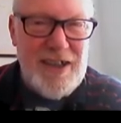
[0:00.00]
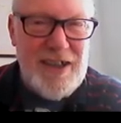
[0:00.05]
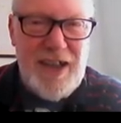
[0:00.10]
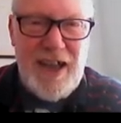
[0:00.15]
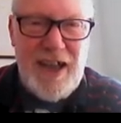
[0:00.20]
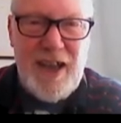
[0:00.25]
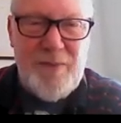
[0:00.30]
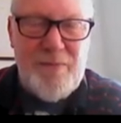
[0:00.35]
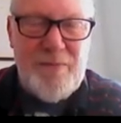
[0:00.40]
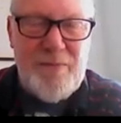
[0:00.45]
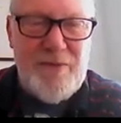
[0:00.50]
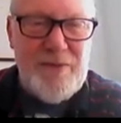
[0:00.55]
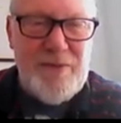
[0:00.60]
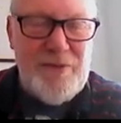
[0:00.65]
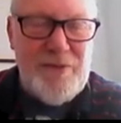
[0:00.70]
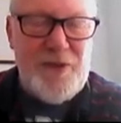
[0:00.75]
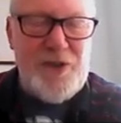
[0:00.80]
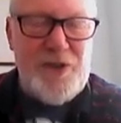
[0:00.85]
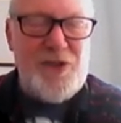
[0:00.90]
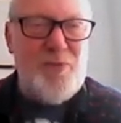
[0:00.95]

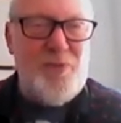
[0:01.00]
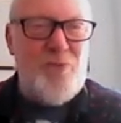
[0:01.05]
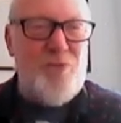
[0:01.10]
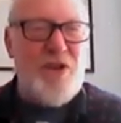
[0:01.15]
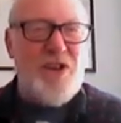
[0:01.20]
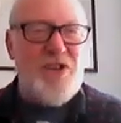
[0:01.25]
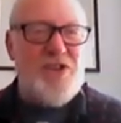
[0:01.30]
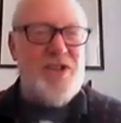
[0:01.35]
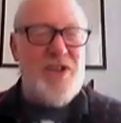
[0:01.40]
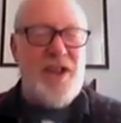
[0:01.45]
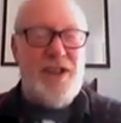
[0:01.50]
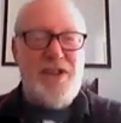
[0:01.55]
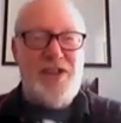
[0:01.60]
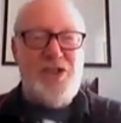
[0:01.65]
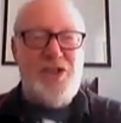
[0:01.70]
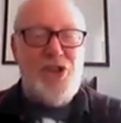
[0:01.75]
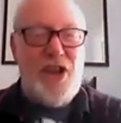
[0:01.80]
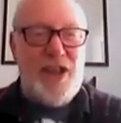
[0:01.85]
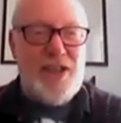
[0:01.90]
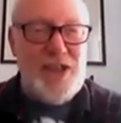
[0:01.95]
for some reason, I
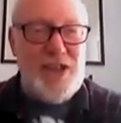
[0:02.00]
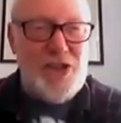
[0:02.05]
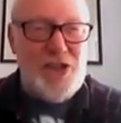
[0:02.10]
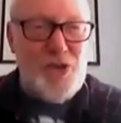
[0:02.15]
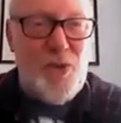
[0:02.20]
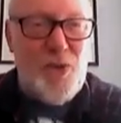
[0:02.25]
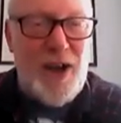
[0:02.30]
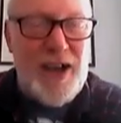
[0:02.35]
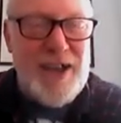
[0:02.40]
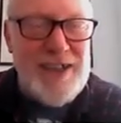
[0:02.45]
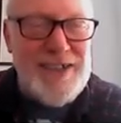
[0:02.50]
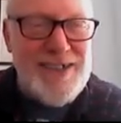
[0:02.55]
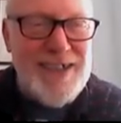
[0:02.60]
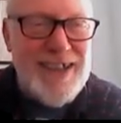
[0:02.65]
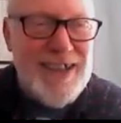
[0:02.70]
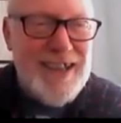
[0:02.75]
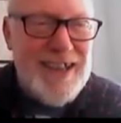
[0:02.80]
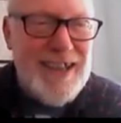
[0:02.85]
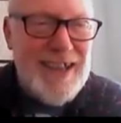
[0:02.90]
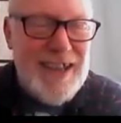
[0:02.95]
did check these twice,
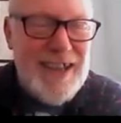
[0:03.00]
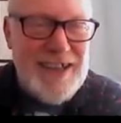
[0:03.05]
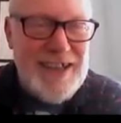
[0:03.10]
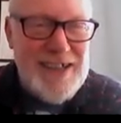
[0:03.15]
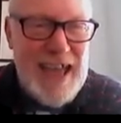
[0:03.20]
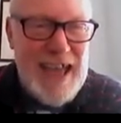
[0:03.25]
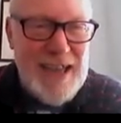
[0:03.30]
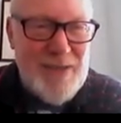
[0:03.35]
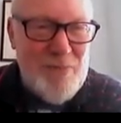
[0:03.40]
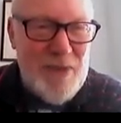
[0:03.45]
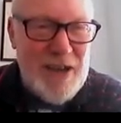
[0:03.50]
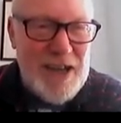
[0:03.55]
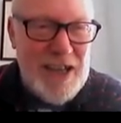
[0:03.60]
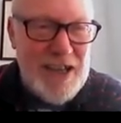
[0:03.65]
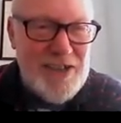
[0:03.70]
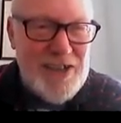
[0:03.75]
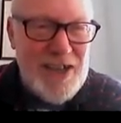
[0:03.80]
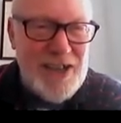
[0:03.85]
is 8 minutes.